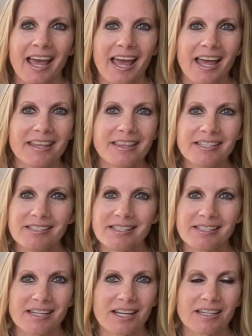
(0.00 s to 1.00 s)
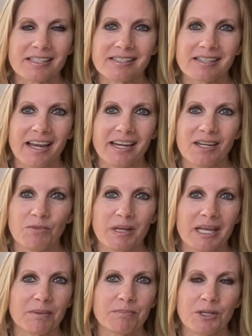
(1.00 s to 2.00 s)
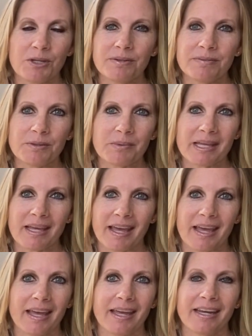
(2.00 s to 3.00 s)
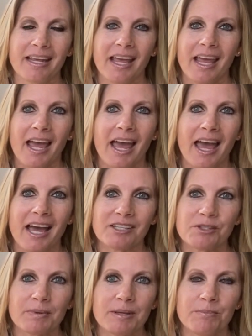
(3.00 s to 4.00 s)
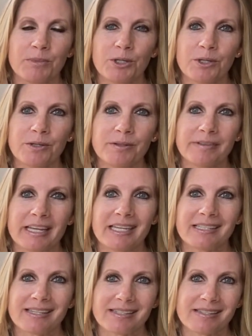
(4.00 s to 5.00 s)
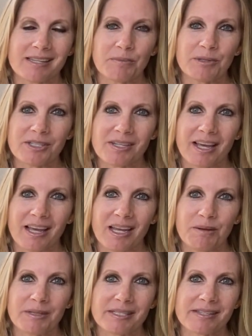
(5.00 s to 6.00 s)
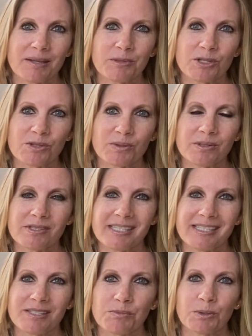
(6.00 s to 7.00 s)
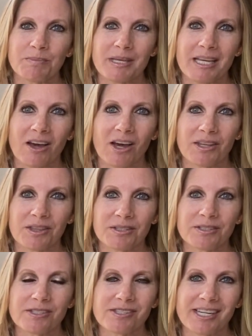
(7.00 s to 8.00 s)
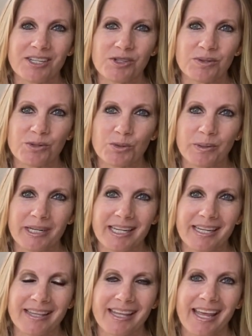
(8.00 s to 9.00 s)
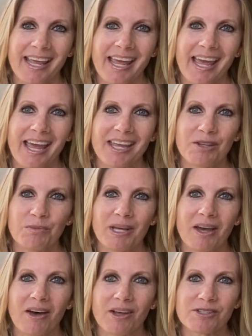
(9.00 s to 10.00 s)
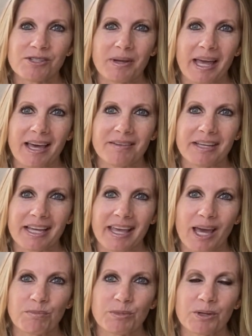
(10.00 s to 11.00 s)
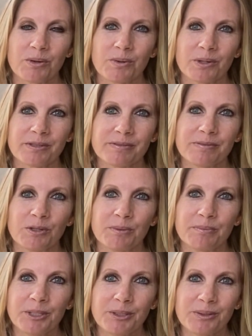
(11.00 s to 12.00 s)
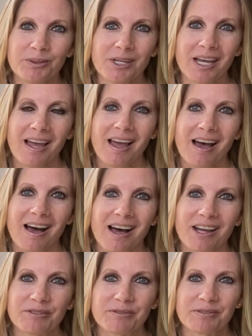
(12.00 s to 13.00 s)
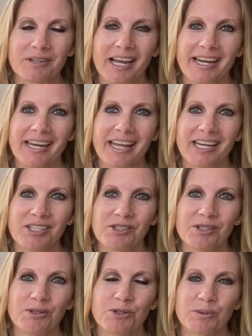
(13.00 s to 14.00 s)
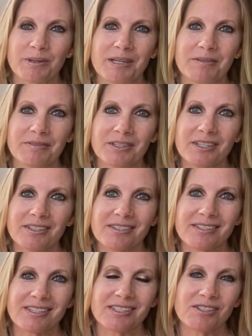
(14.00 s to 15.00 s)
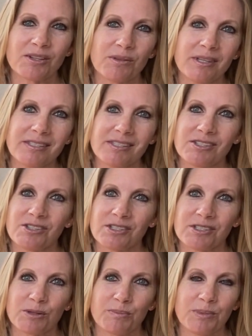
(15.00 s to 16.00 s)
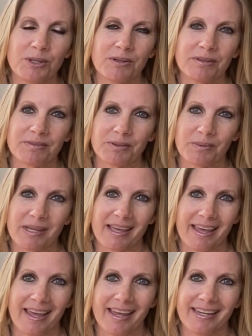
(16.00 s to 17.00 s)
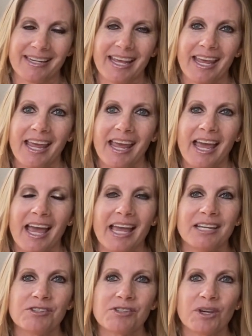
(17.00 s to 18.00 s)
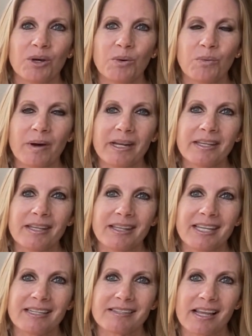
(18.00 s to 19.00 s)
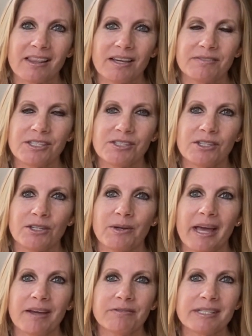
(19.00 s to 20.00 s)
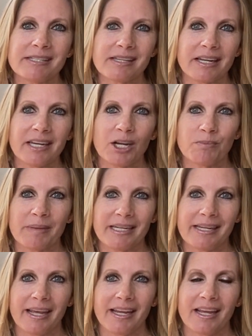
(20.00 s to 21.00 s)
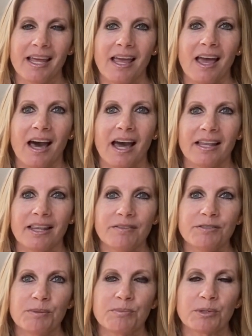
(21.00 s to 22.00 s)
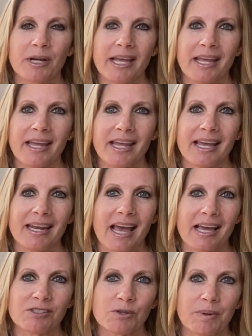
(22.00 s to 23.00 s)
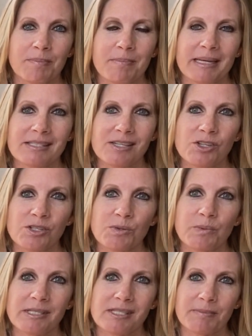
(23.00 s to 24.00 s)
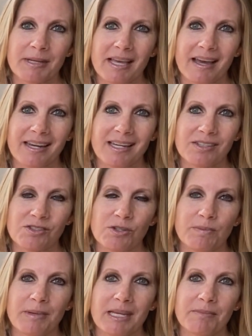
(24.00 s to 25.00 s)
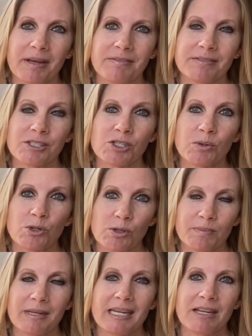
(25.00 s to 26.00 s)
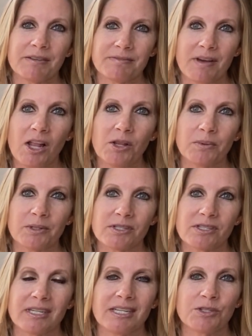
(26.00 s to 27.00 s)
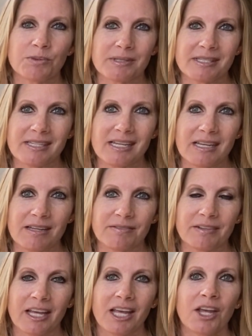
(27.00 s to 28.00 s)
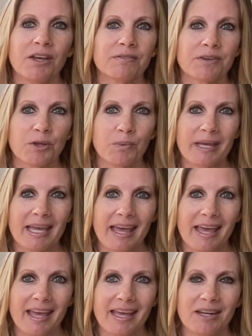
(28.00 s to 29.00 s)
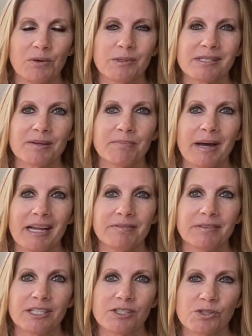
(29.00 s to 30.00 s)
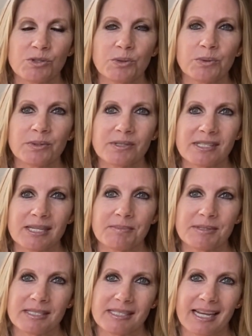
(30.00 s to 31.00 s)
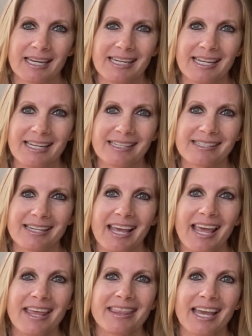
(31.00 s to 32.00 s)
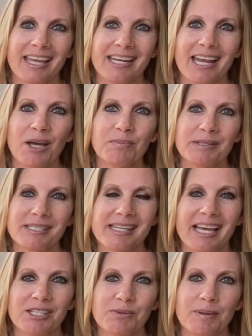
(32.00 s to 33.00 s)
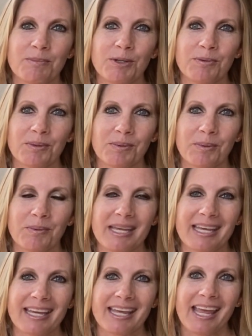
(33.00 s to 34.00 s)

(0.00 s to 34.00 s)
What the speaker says: And this is an exciting week, a beautiful week ahead as we move into summertime. The summer solstice will be on Thursday, June 20th. And then we also have a Capricorn full moon on Friday, June 21st. So this is just a beautiful week ahead. And so one of the things I love to do every Sunday or Monday, I love to pray and ask what messages, wisdom, and guidance do me and my social media followers need to receive for the week ahead with some mindfulness tools, tips, and techniques that can help us as we move through the week.